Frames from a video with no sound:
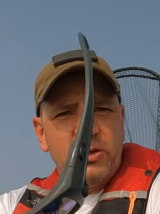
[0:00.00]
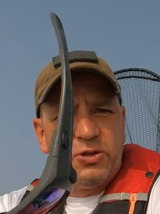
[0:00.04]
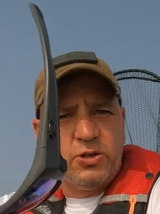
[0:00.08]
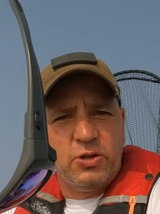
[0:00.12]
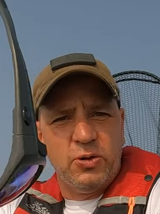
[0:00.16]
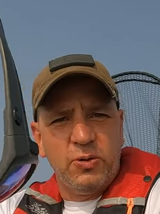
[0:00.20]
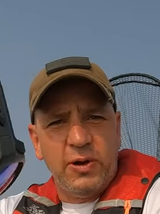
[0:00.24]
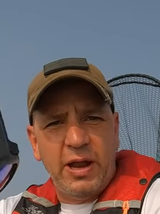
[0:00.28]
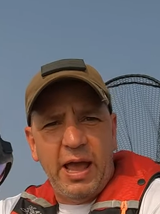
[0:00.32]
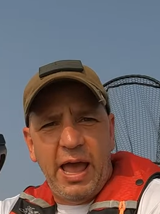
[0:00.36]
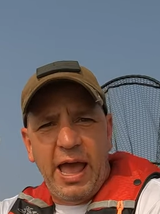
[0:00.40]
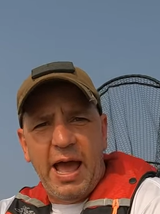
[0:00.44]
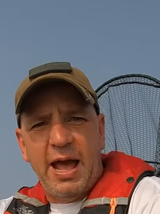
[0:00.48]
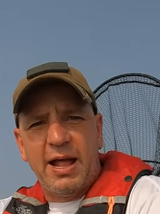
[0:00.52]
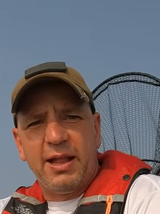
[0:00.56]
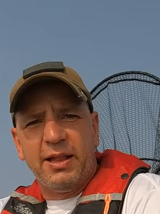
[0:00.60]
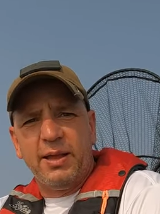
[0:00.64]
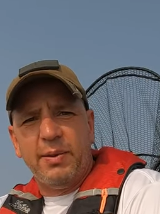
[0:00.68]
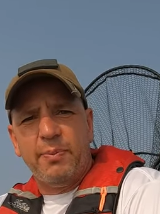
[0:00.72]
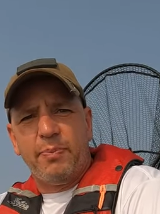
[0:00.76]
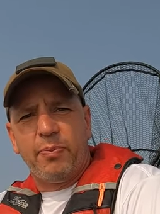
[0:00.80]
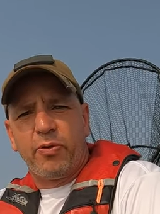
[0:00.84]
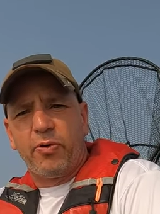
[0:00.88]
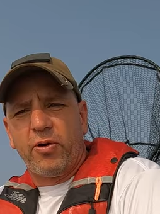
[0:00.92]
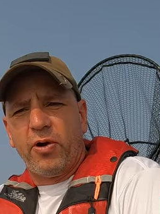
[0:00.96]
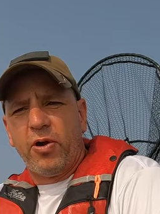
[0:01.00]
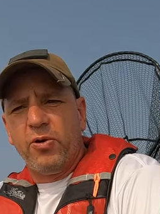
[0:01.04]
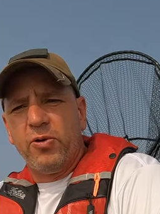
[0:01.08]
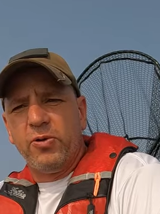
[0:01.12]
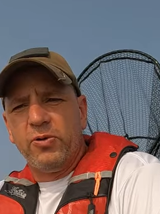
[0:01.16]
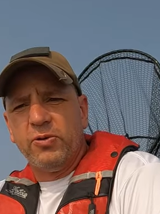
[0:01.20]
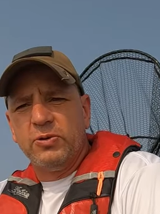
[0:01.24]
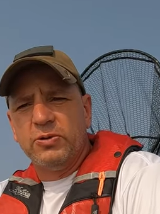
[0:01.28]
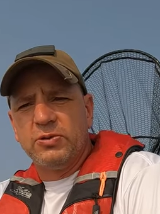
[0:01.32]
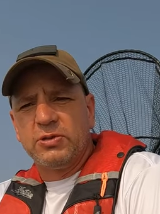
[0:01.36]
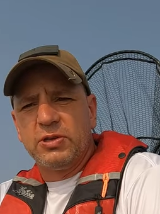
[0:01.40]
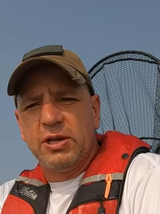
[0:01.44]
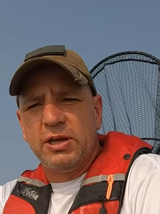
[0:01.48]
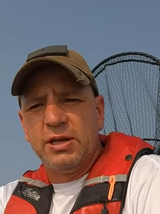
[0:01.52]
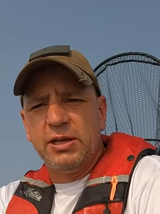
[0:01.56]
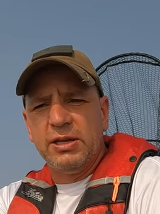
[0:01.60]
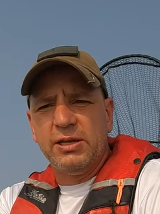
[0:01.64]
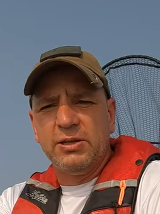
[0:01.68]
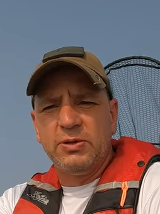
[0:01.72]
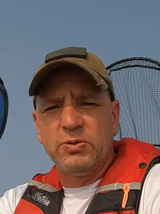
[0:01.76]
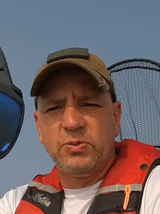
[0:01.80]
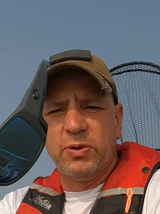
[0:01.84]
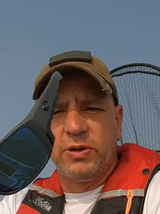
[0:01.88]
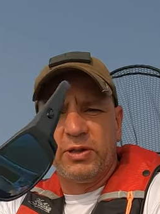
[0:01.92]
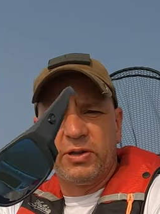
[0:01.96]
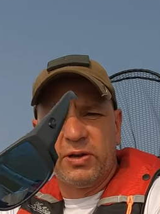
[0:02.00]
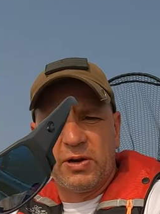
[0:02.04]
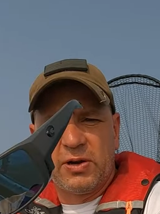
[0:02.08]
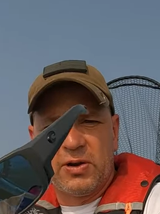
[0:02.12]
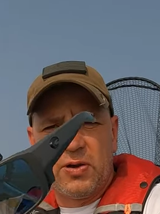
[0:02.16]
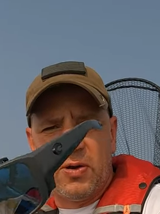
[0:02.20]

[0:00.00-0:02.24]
Tuna Alley Pros is what they're